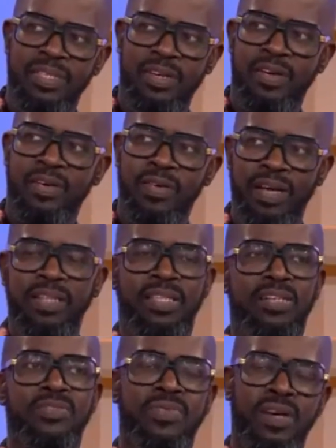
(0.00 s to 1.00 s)
you know, like
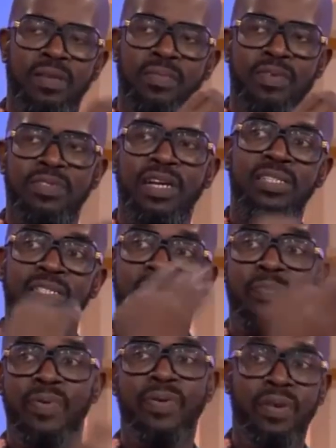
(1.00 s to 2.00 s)
that's where most artists are
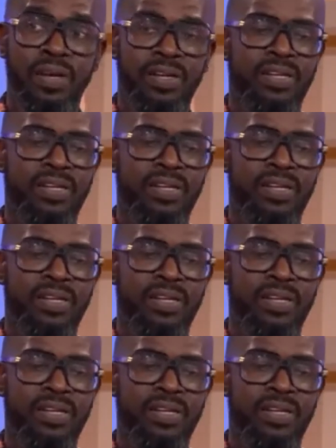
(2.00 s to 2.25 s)
broken.